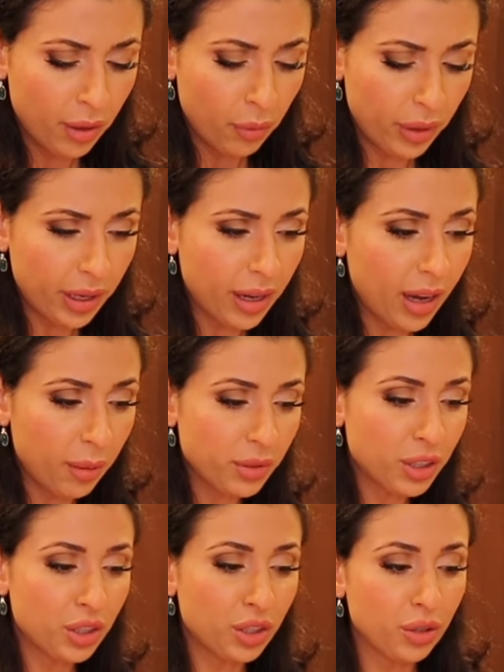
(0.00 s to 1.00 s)
When it
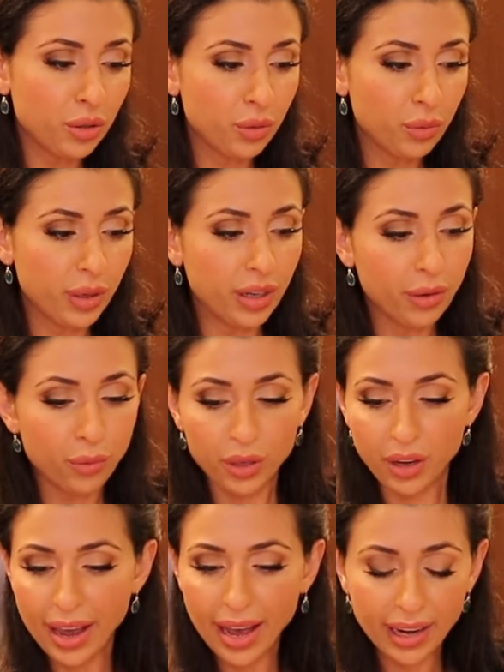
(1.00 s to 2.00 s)
comes to, when
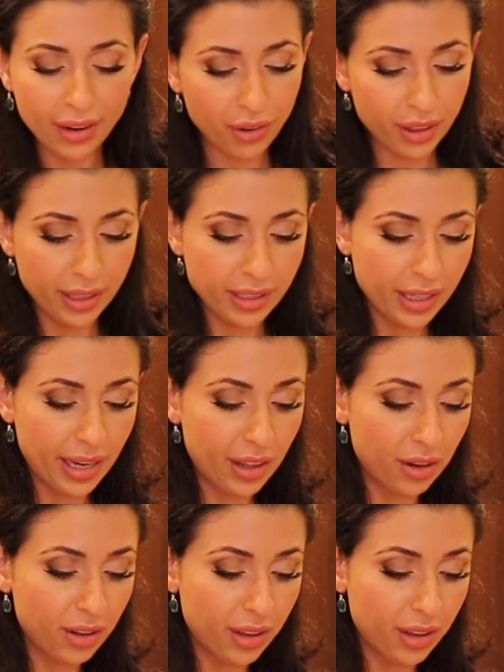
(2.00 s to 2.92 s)
you add everything together,